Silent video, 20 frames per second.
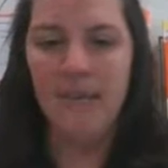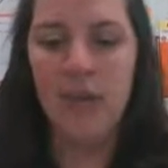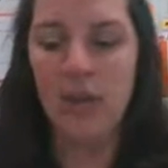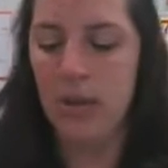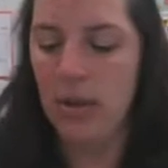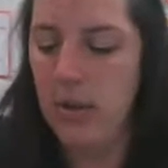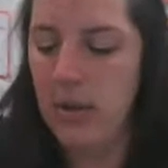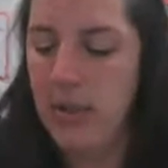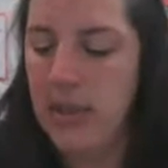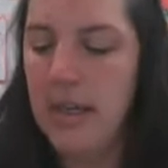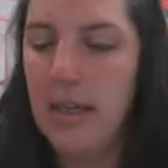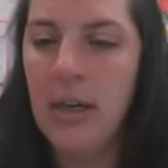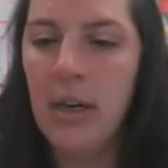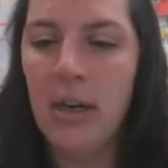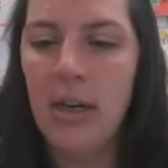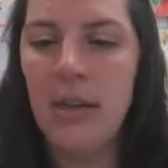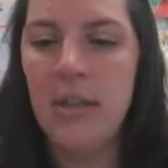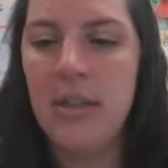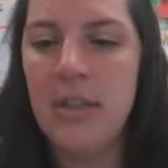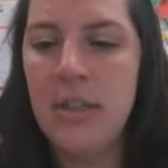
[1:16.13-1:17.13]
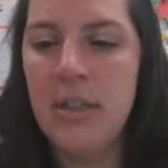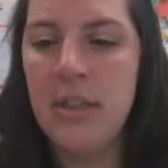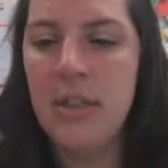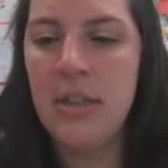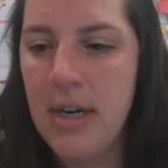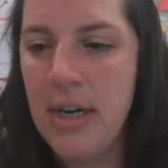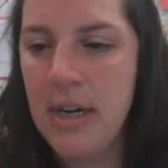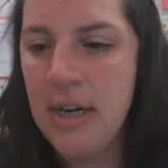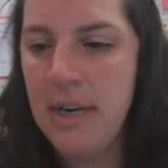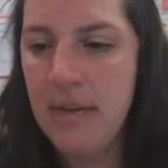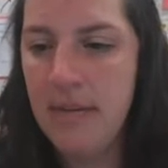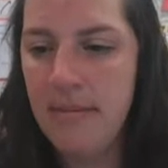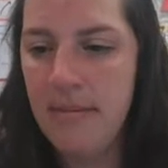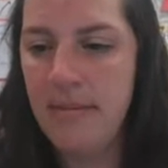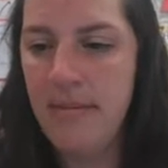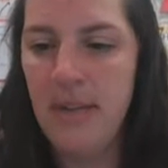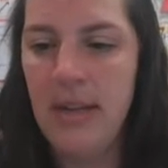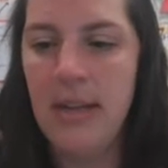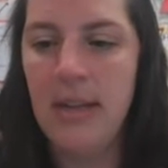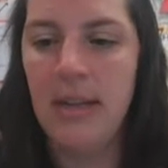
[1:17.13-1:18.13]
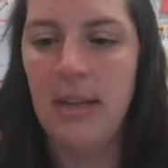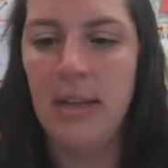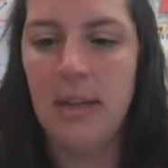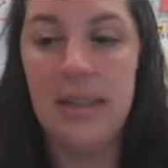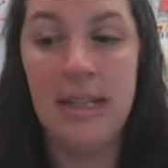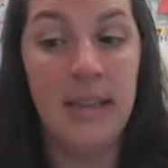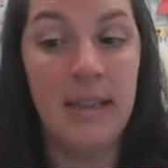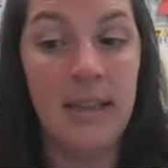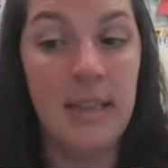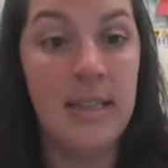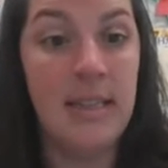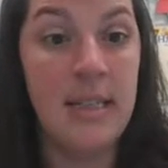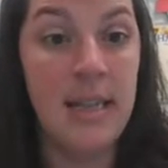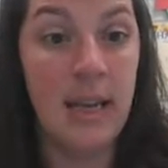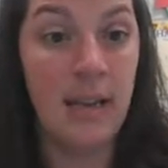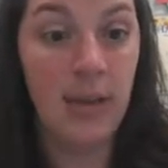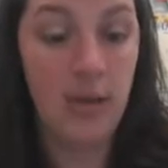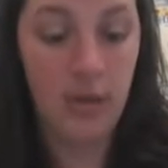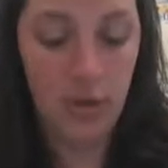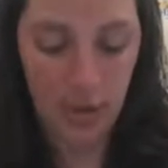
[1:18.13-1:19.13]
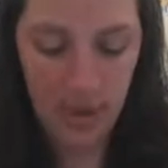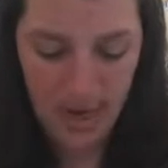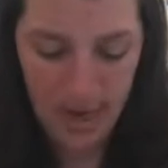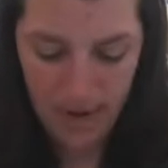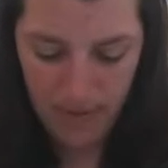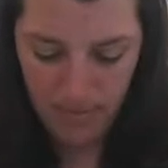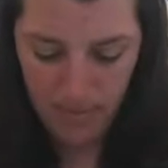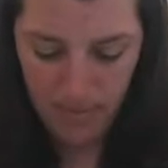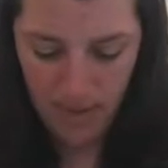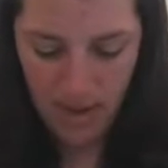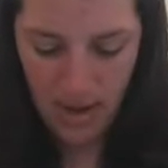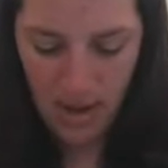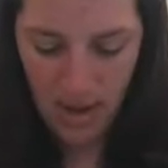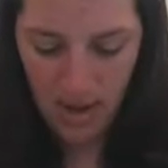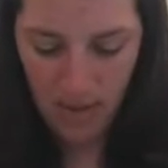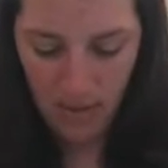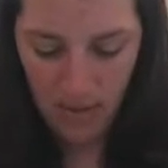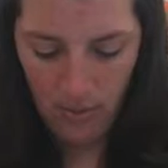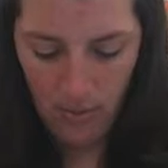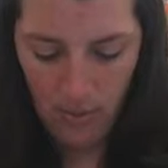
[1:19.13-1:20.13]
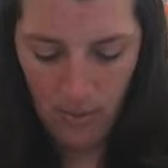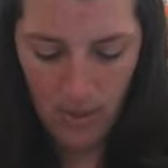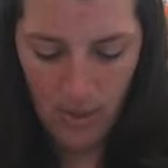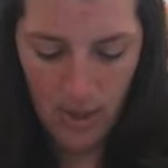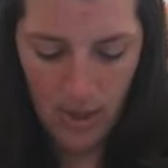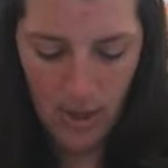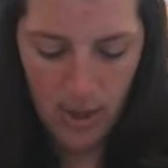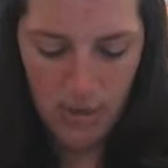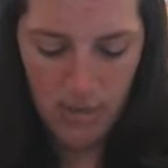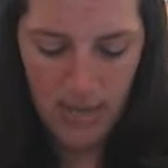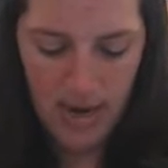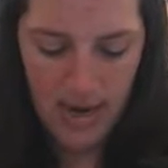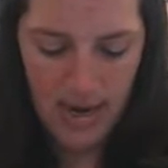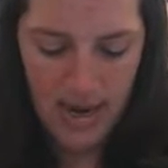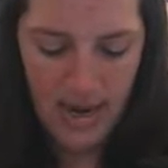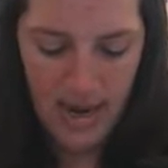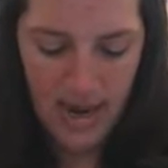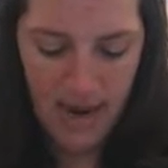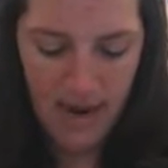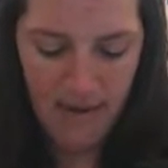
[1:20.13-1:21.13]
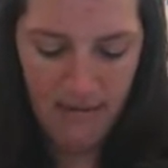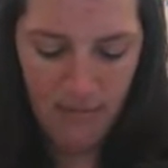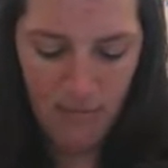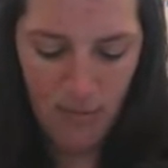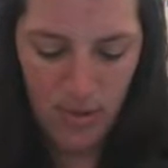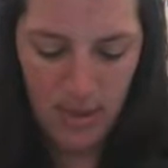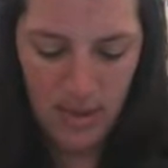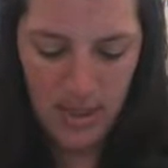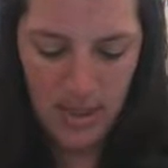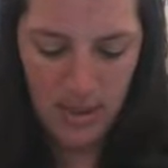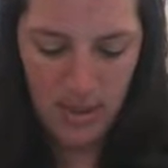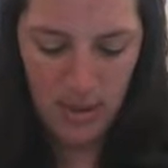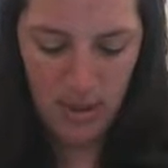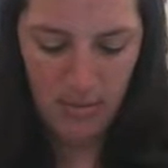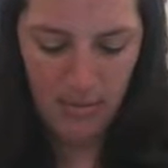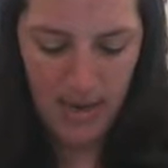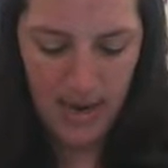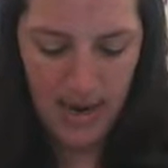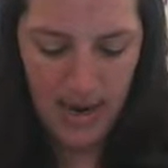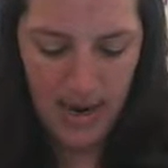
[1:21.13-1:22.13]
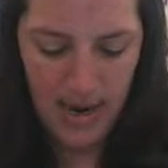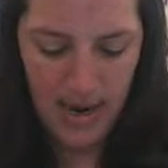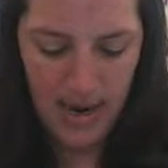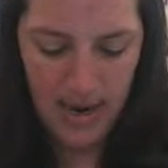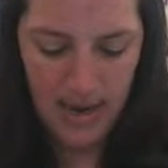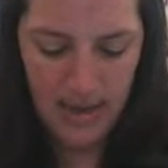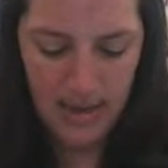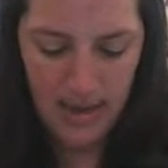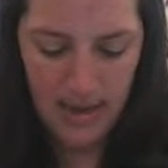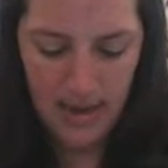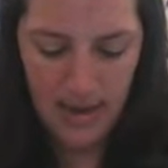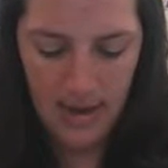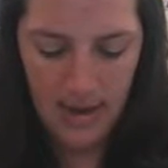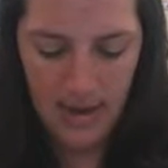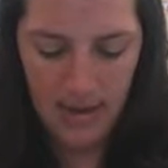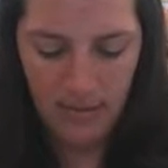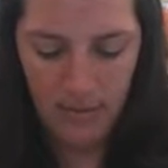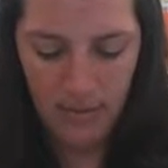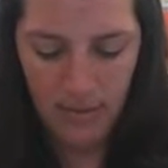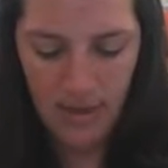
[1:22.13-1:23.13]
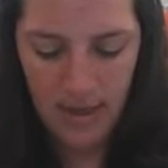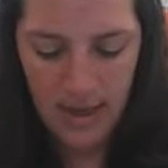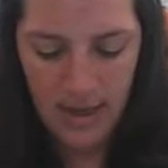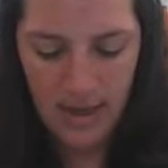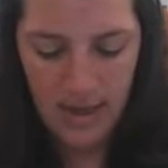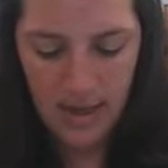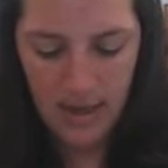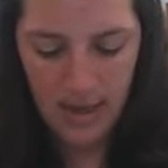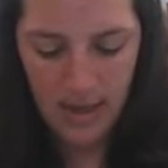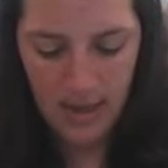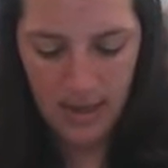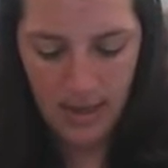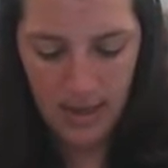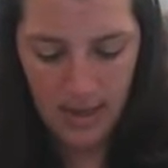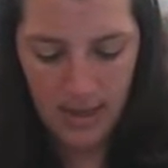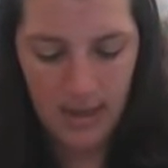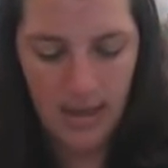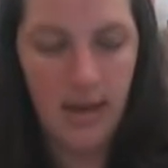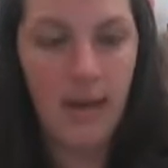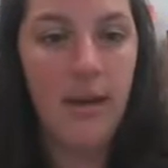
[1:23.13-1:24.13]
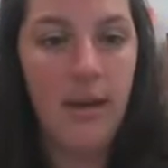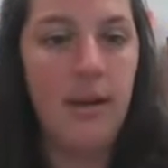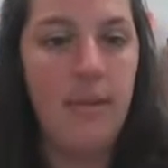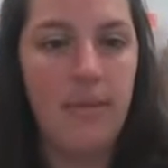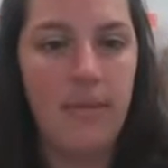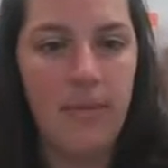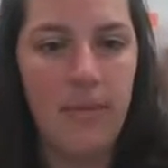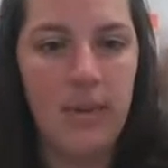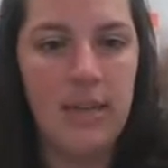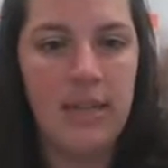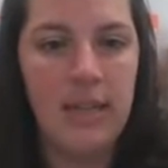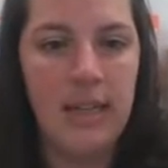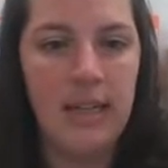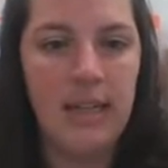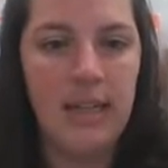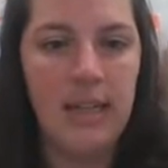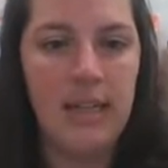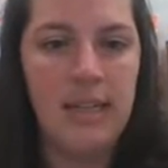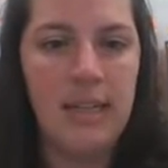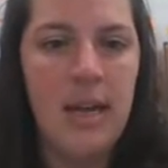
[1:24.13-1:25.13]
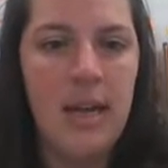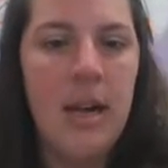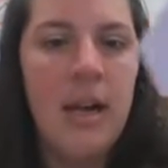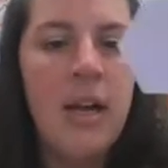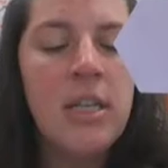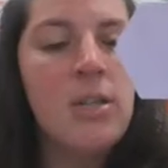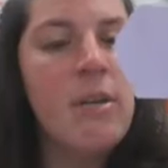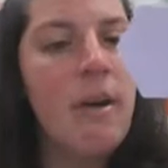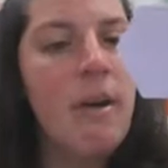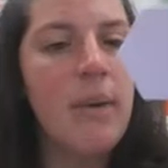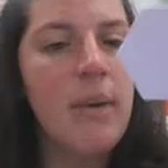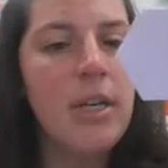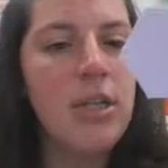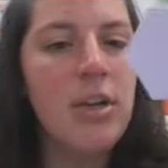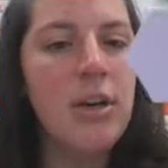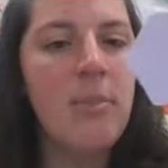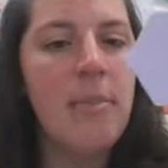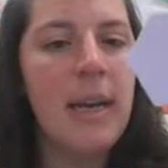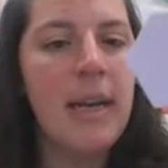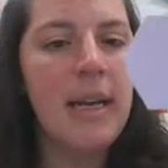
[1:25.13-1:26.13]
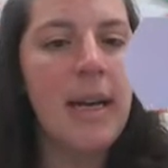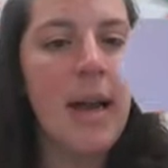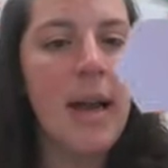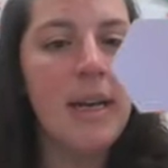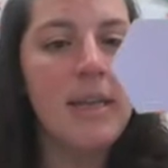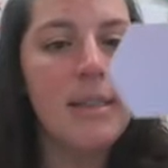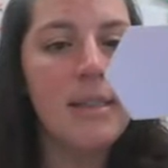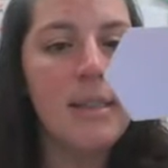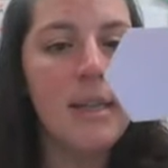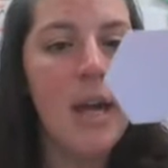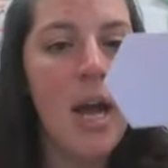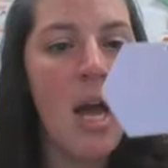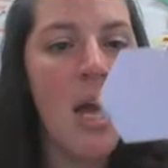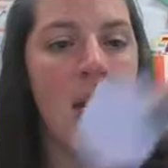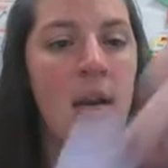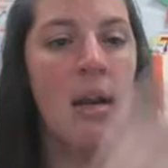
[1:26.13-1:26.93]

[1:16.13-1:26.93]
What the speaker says: you're looking here on the screen, it looks like this yellow shape, or you might have one in your bag. I have one right here. Hang on. Oh, looks like this. So I want you to make a hexagon,